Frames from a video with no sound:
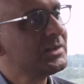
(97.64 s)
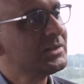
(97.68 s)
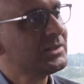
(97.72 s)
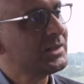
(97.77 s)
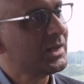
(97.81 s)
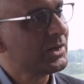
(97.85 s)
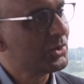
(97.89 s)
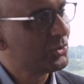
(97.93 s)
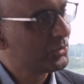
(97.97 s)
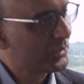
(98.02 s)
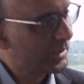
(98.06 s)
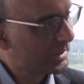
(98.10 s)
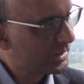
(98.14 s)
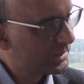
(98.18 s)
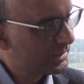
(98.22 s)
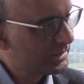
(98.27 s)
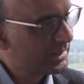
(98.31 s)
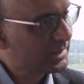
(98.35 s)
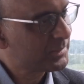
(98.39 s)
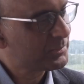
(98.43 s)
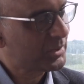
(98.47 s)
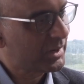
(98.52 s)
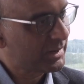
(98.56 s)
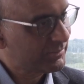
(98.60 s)
that
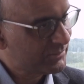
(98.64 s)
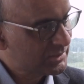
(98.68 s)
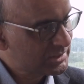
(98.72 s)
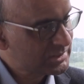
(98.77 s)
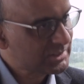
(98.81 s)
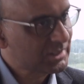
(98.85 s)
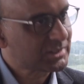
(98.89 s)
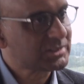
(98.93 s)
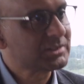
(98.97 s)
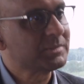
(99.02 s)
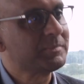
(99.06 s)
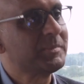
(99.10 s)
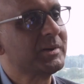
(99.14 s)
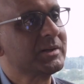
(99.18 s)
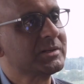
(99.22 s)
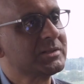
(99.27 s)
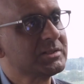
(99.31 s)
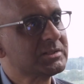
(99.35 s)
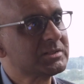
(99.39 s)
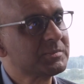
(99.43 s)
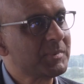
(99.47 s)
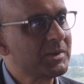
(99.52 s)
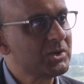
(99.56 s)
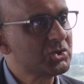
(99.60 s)
regulate private sector
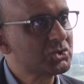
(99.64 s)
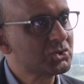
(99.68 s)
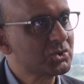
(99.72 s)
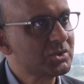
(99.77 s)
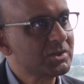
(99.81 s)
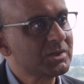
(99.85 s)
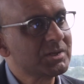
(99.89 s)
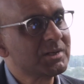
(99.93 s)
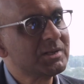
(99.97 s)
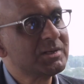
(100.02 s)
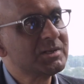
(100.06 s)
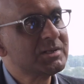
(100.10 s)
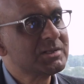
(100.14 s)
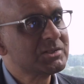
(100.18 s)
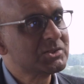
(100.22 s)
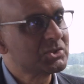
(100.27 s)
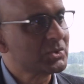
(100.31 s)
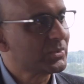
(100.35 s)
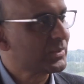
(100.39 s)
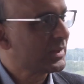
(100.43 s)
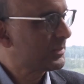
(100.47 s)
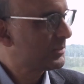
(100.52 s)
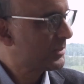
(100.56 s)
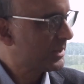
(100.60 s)
participation so
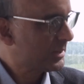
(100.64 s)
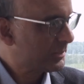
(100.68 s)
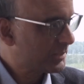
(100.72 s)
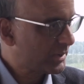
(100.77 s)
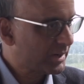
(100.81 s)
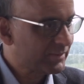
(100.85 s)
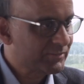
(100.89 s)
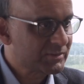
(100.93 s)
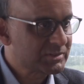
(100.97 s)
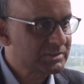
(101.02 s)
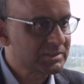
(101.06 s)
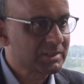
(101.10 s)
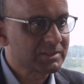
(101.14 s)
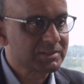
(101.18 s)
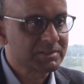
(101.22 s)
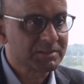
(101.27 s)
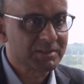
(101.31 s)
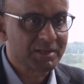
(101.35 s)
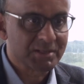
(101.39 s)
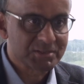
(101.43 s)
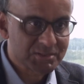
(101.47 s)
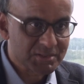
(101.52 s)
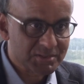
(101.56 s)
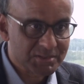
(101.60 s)
that the private sector
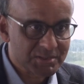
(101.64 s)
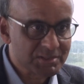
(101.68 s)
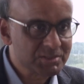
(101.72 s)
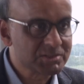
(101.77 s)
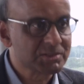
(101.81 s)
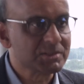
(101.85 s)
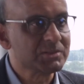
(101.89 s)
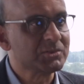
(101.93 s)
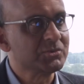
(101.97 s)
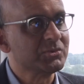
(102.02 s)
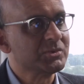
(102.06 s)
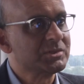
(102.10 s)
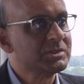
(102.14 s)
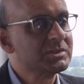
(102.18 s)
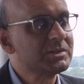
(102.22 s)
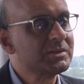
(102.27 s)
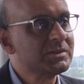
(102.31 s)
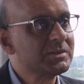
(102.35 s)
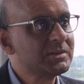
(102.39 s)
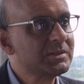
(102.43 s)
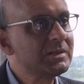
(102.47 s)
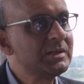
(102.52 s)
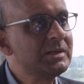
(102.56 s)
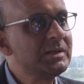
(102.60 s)
gets a decent
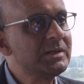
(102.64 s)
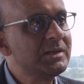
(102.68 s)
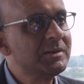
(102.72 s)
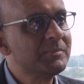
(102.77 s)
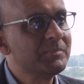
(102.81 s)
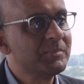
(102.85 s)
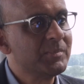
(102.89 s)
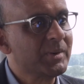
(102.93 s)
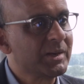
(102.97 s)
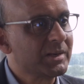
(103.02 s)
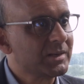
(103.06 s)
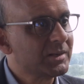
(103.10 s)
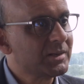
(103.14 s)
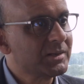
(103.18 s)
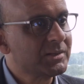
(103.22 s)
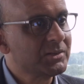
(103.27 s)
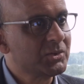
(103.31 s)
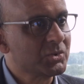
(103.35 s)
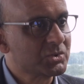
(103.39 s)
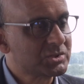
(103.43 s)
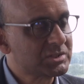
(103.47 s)
return, but you're